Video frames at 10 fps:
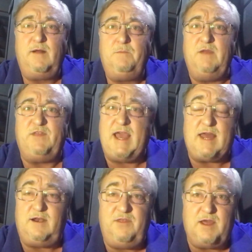if they
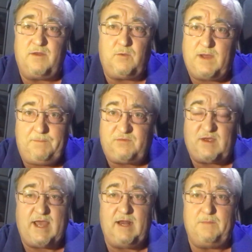had anything on their
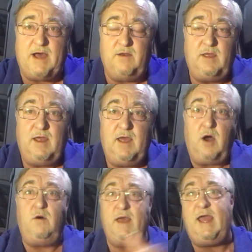website about,
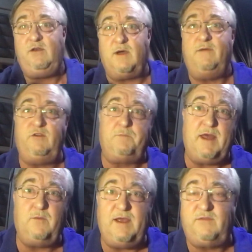oh, hey, drivers,
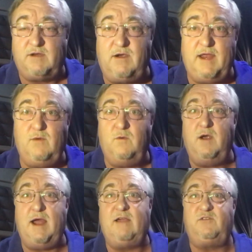by the way, sorry,
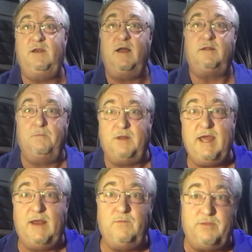we're actually not
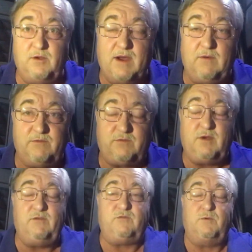compliant with the new hours of
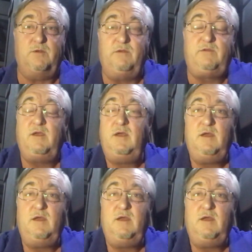service rules.